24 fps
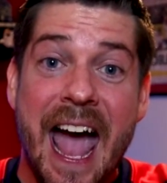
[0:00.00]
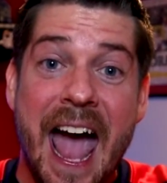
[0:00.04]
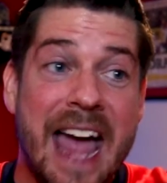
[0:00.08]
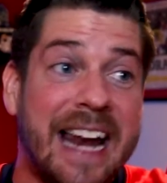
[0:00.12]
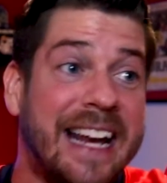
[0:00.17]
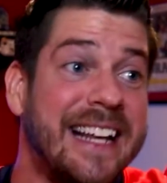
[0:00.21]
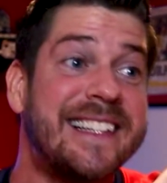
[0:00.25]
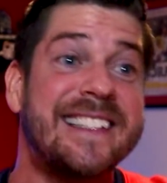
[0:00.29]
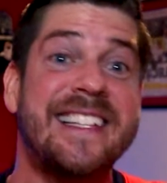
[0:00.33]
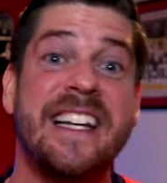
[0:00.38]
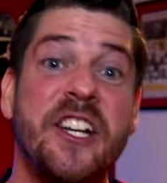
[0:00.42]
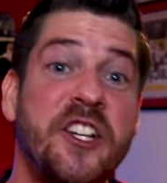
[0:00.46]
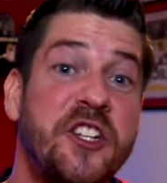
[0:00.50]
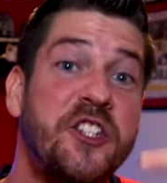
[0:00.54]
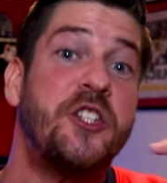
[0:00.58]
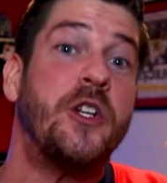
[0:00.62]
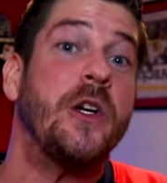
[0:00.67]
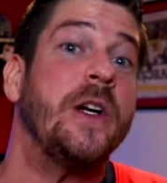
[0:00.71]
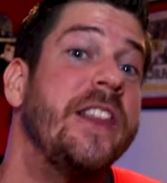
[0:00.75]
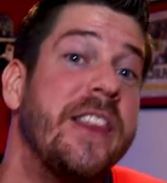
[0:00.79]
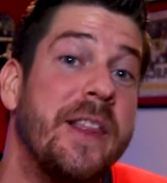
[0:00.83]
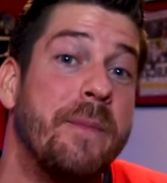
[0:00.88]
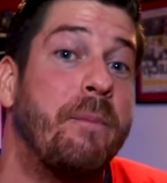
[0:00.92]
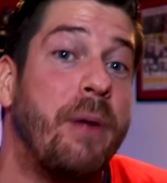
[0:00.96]
and instead of
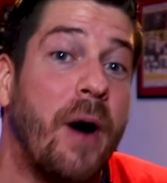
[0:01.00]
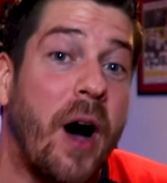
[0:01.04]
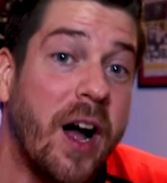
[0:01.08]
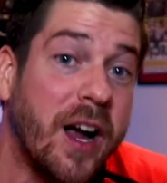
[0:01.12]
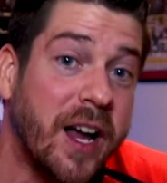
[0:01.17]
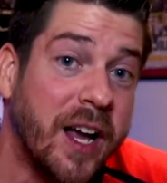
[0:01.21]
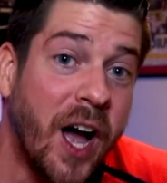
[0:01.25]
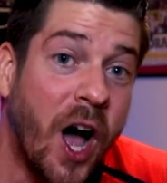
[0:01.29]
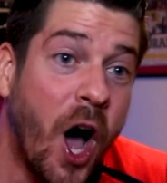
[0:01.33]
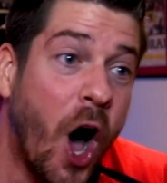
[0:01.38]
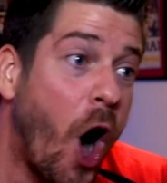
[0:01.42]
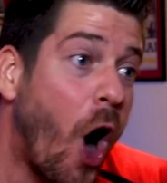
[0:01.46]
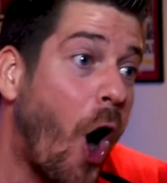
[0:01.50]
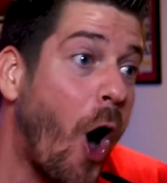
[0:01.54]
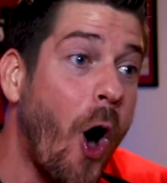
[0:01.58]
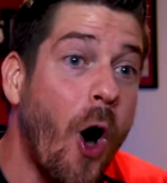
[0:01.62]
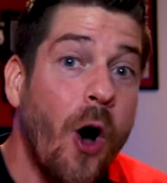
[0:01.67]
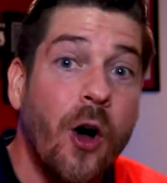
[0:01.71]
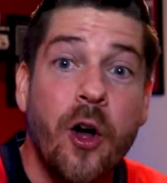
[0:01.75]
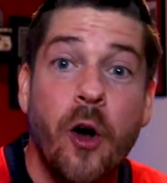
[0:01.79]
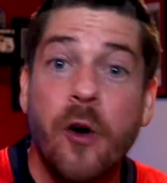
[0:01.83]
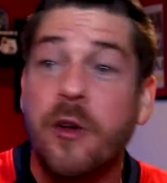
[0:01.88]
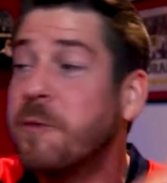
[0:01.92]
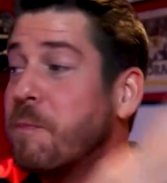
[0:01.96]
shooting the puck,
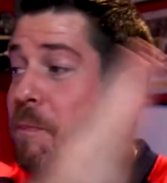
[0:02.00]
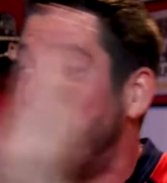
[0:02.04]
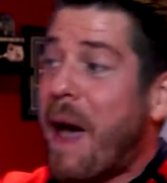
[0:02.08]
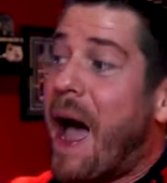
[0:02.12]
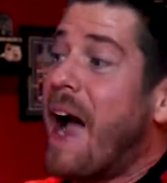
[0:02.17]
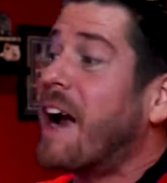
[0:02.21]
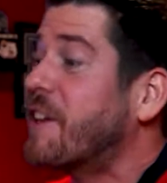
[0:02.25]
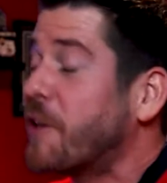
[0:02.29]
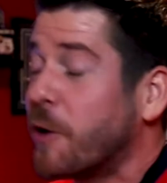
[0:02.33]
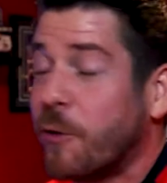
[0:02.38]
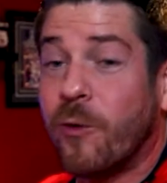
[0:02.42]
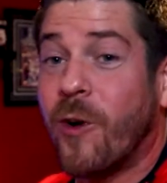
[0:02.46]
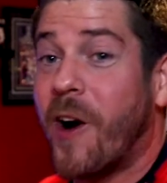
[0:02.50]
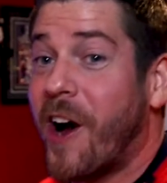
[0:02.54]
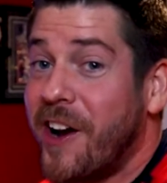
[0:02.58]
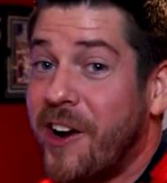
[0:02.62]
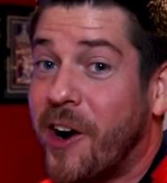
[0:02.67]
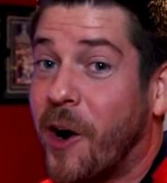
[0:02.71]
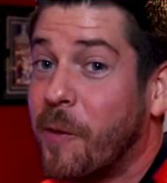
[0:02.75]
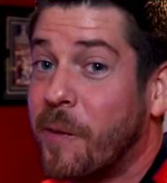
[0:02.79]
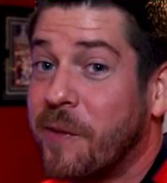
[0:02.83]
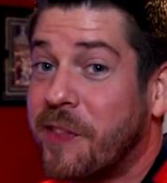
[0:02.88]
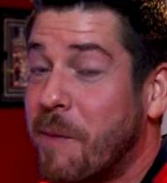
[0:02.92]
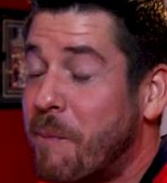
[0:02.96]
Hall goes back to
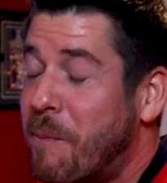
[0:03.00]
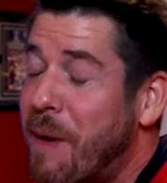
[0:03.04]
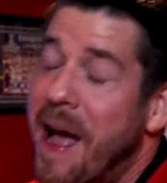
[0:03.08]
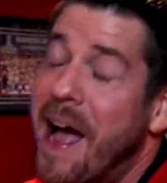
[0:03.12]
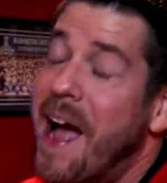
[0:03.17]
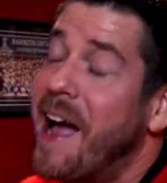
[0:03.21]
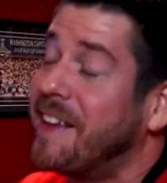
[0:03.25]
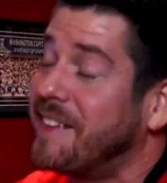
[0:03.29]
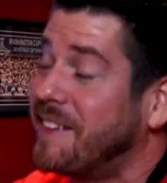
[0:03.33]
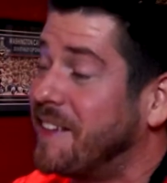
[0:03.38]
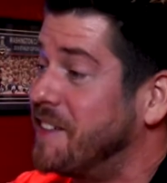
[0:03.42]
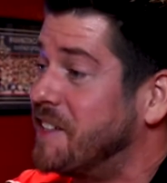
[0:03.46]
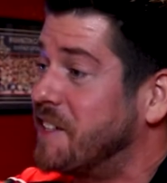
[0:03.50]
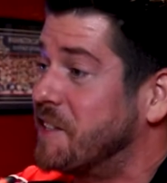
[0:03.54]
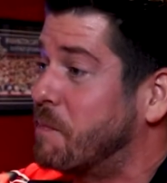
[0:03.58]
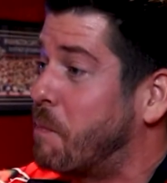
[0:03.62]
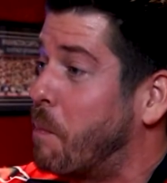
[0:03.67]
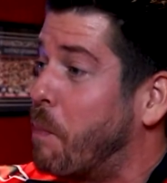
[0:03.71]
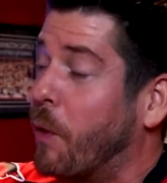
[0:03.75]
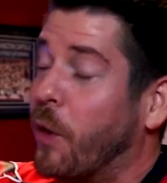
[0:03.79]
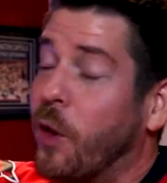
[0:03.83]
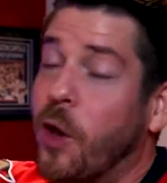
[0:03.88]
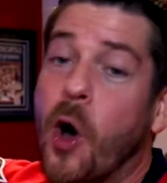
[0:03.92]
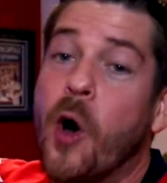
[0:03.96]
Reinhart with the pass and
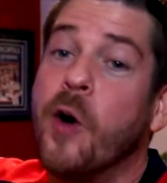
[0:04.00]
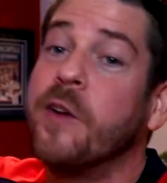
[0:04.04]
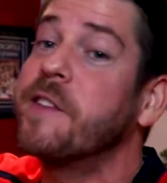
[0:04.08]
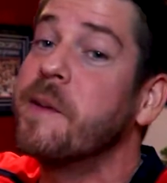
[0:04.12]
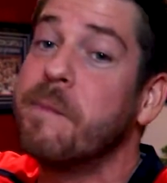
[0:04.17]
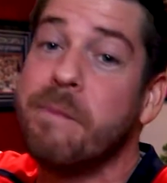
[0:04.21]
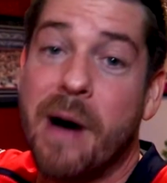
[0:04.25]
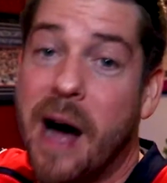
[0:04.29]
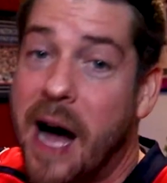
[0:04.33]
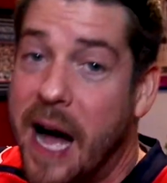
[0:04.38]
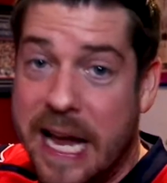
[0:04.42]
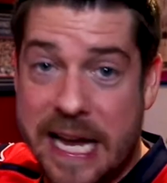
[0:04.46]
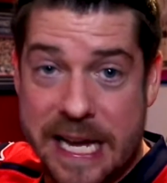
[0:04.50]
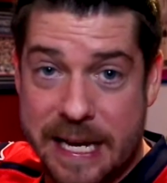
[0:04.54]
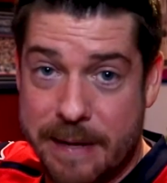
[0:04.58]
just blows it by